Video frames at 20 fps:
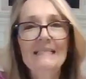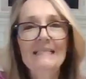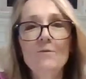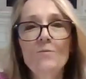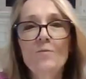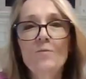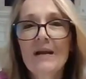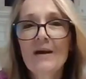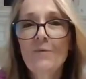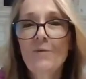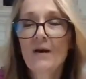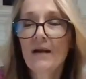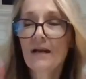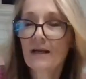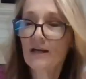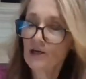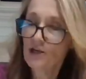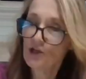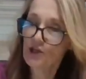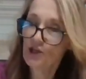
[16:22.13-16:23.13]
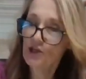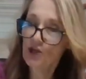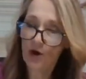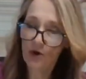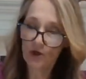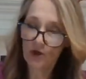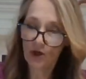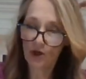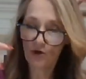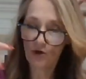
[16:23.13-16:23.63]
and what I wanted to show
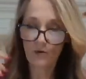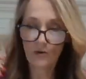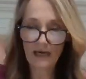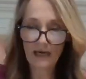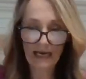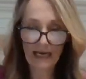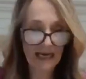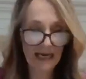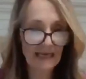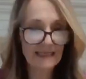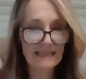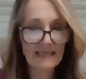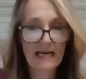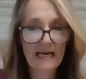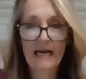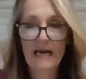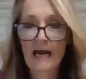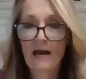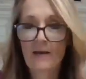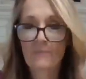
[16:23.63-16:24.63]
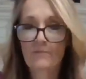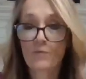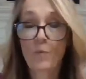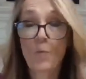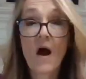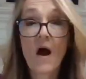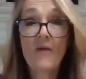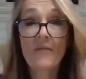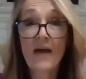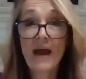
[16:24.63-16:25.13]
you is,
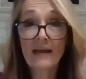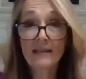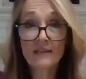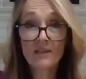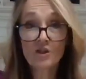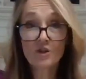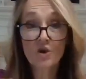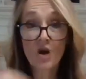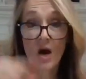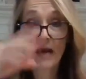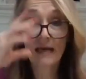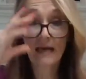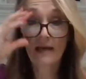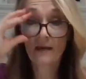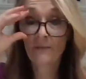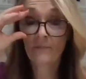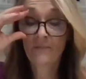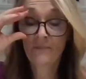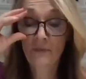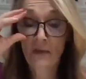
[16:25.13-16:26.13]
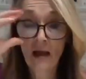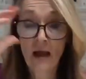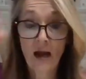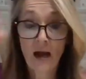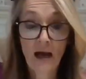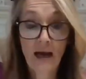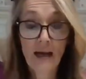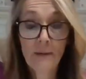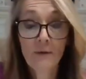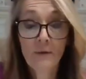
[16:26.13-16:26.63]
while that's drying,
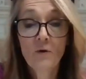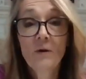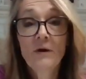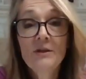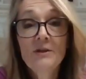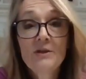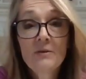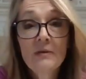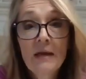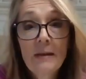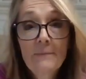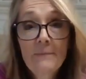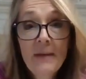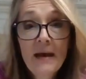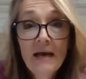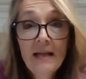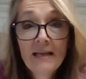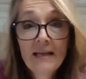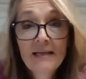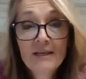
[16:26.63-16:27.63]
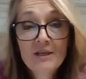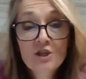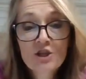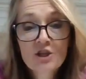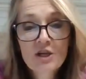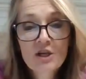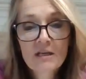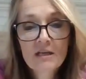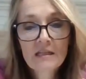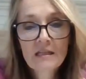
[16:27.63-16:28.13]
I am going to embellish
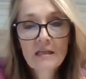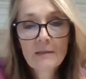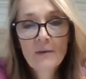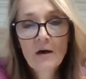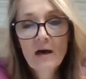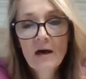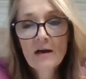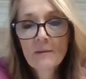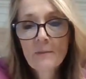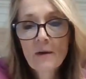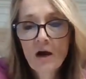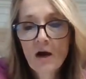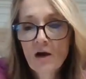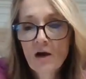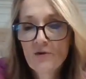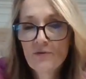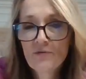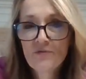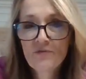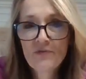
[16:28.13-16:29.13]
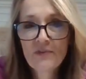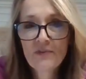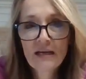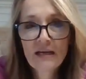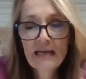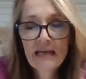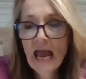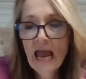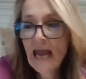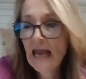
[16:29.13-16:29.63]
the bottom of
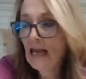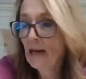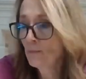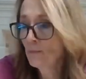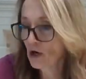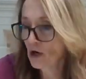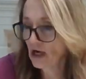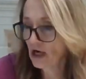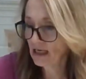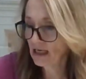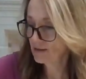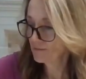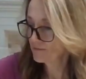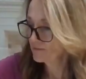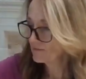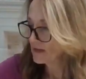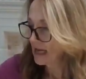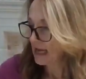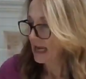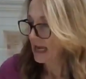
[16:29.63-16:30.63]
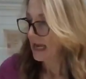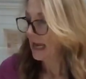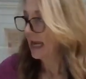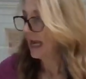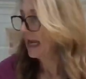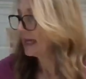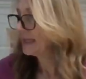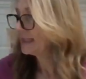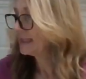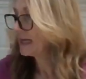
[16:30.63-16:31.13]
the apron.
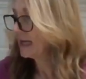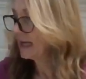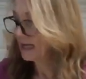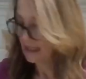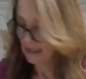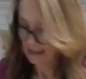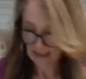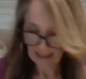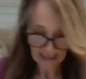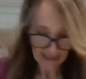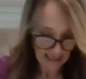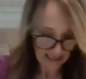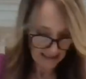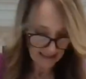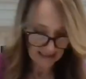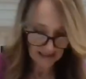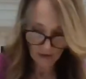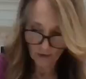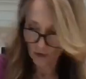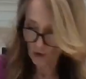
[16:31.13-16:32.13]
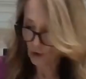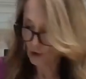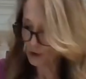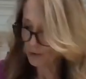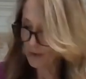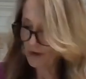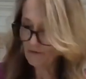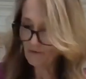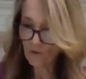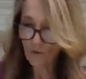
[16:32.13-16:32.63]
And like I told you
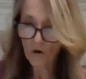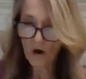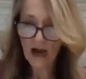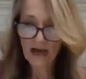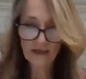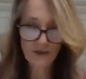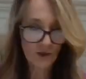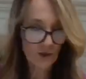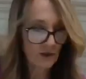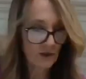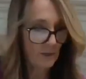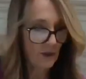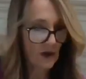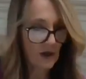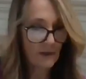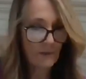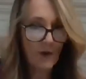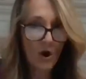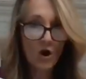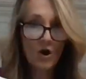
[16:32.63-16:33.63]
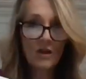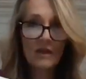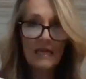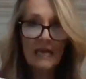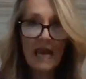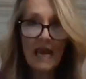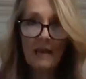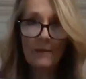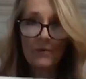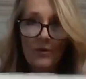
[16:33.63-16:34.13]
before, I took the bottom part of the
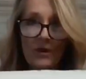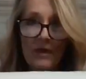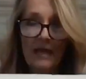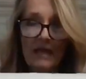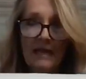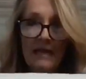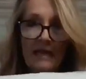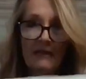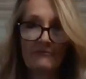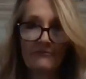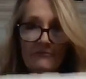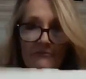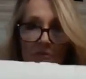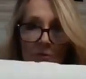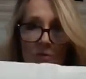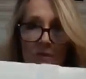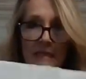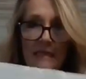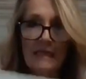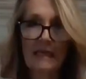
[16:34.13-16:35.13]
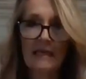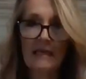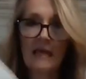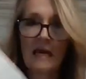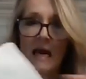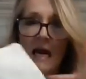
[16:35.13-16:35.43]
apron and I folded it